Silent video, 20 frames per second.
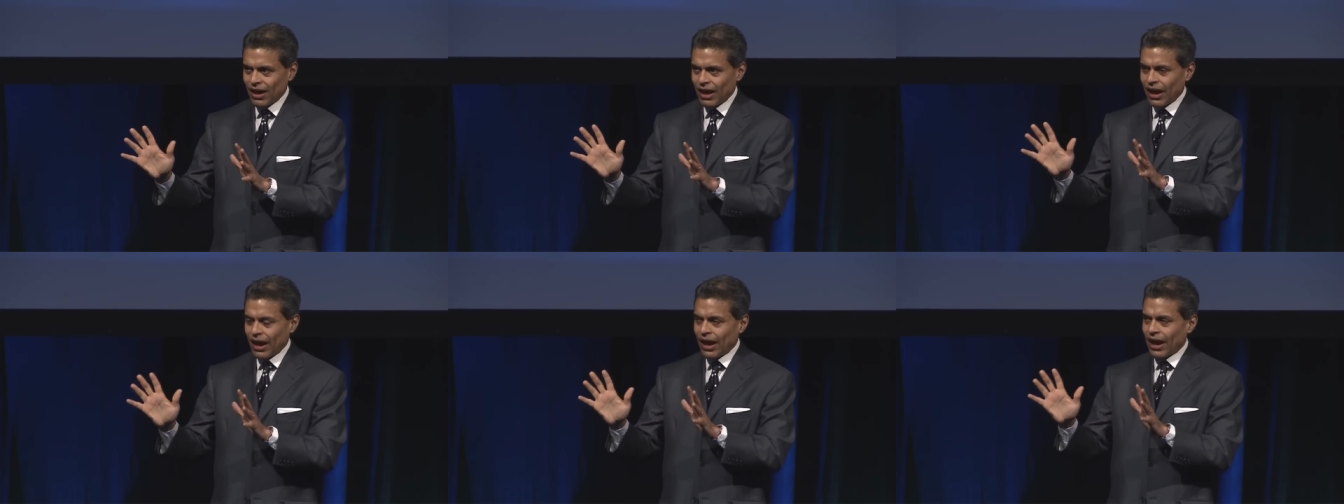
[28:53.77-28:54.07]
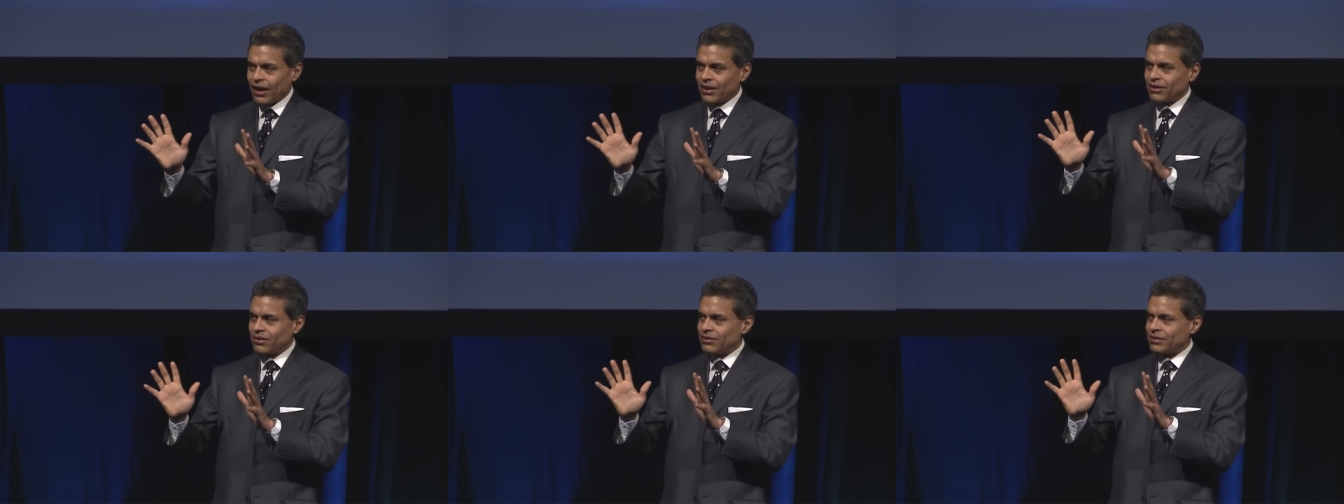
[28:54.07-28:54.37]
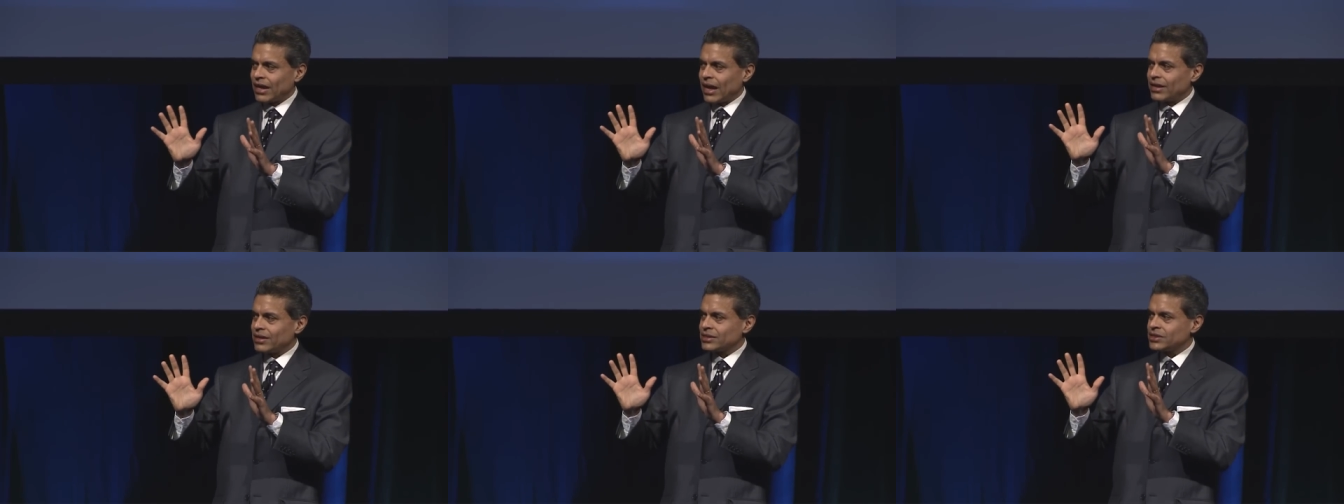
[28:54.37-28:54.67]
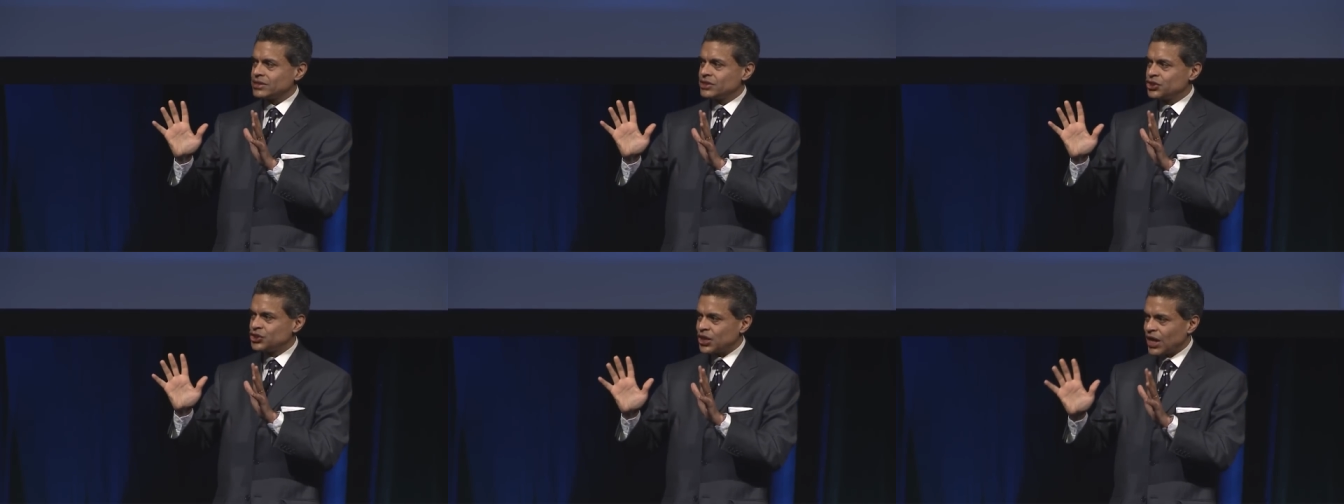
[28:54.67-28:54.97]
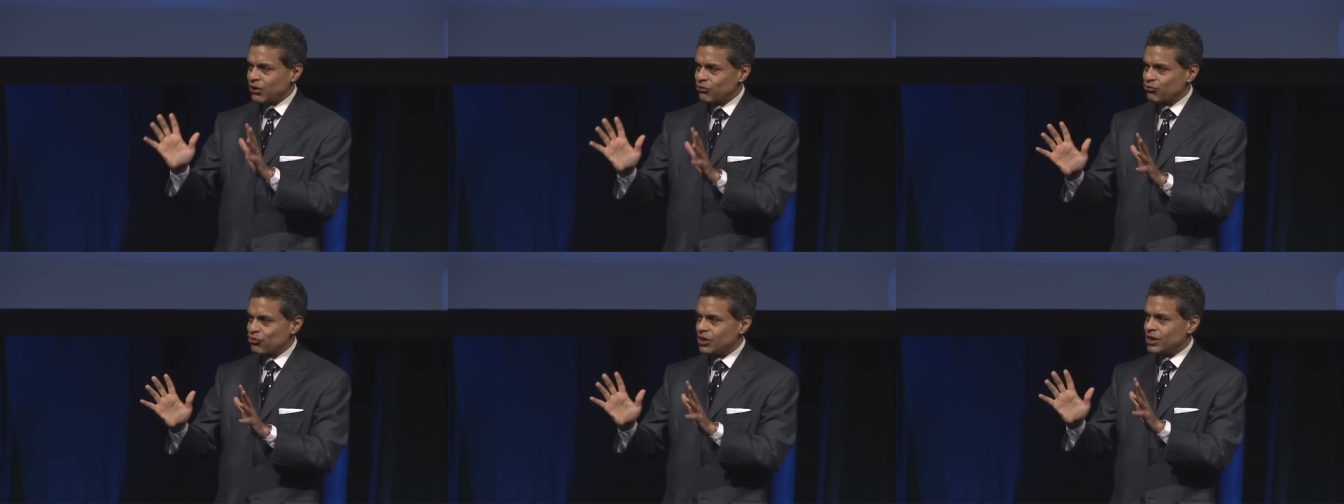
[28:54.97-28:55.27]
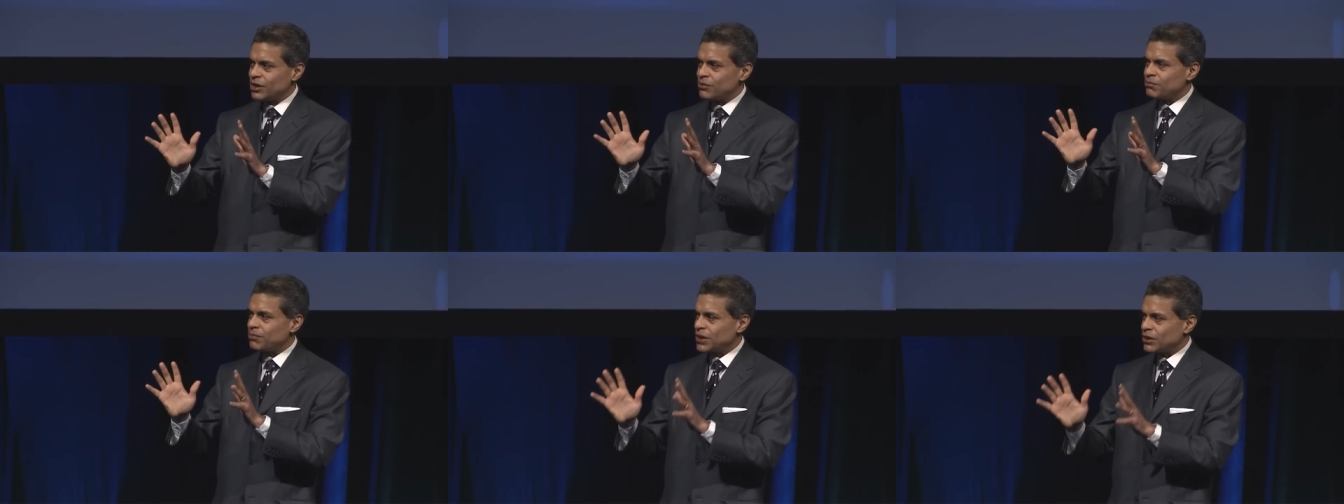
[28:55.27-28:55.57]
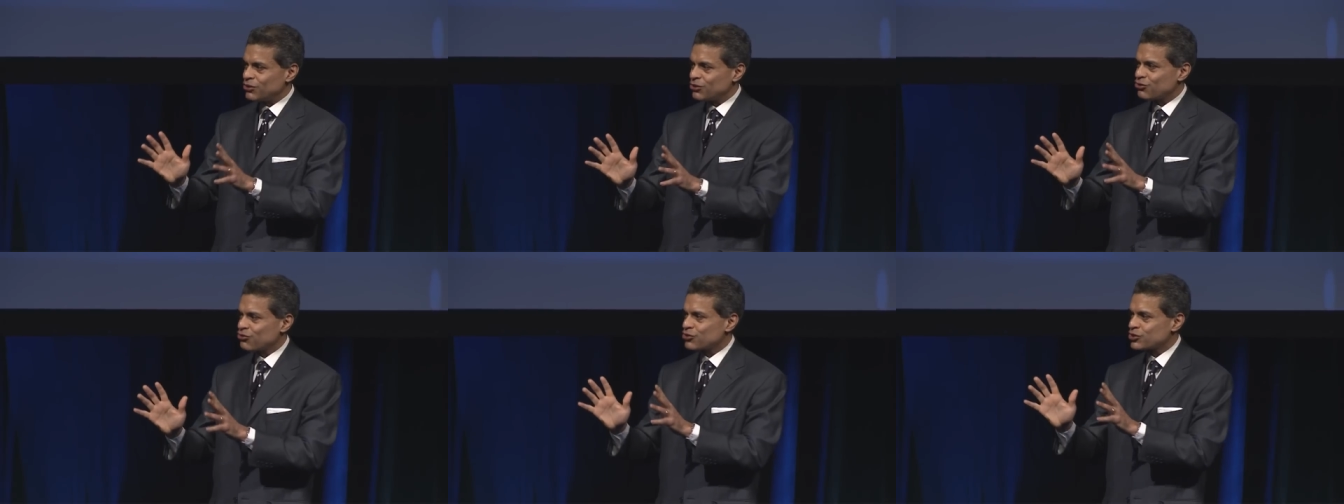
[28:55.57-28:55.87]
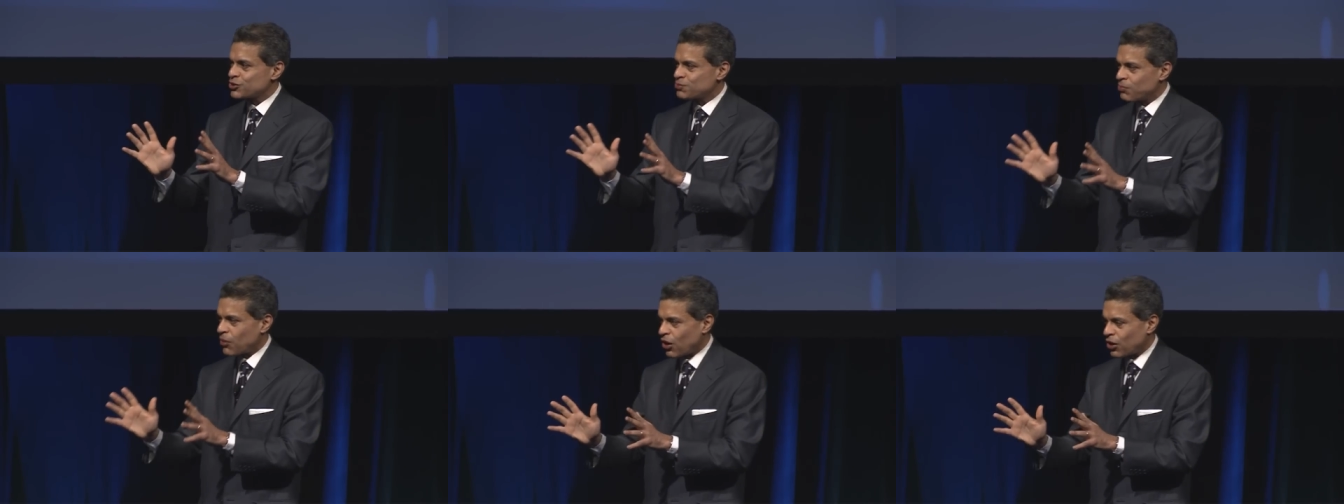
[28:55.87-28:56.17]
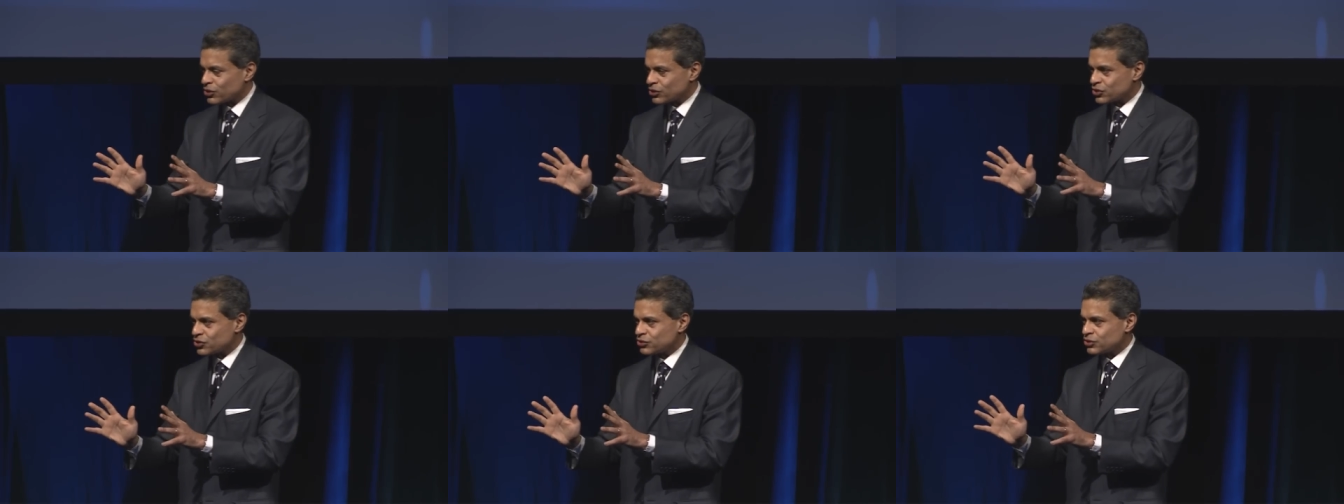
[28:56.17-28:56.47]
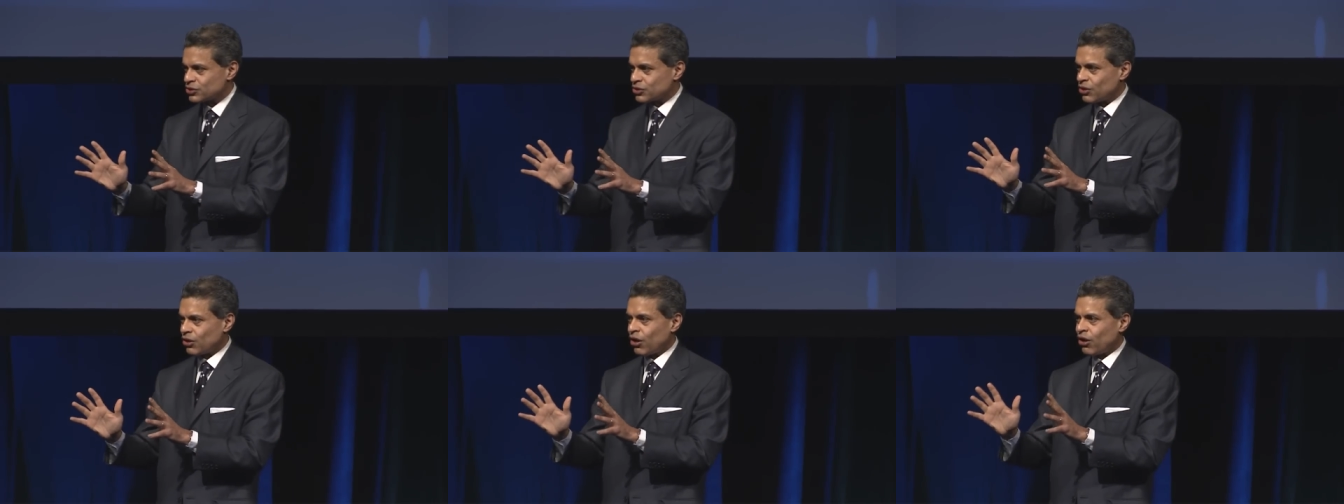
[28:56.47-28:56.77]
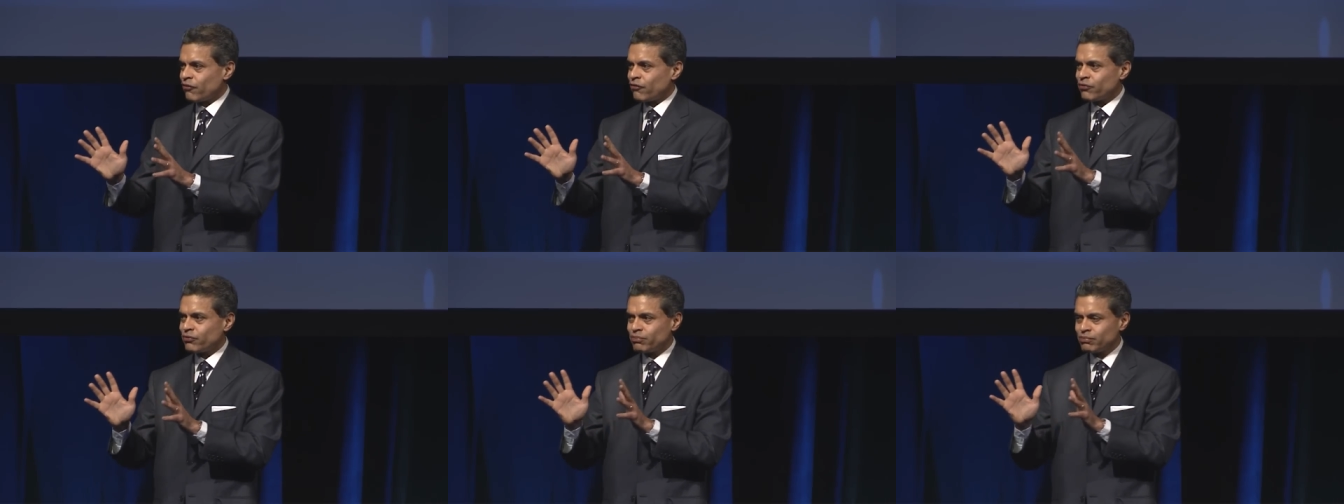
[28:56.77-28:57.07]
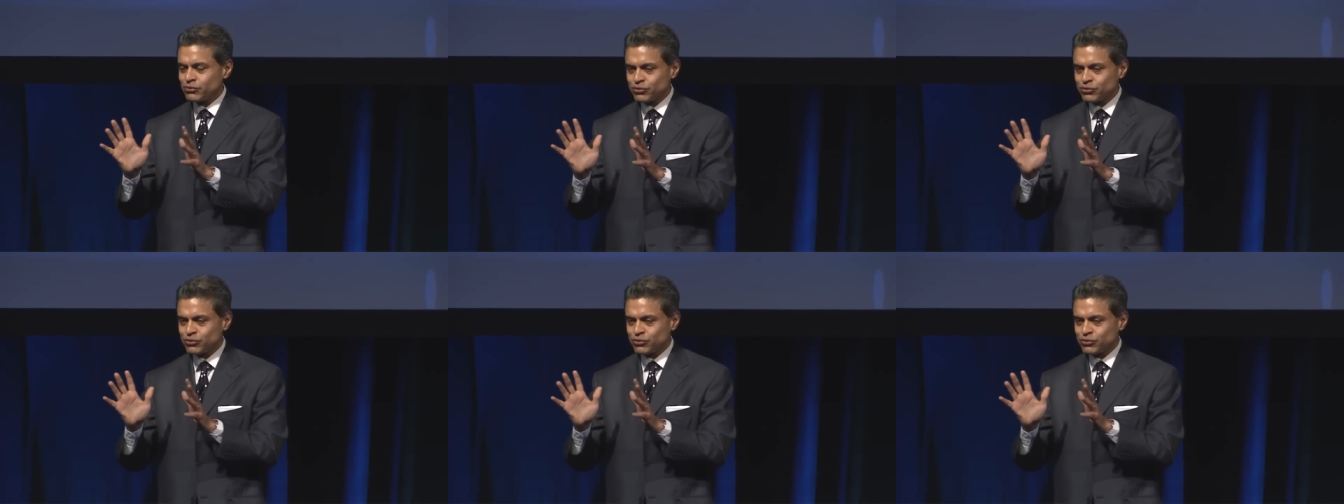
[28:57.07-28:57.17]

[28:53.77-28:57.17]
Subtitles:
And that has generally been the response of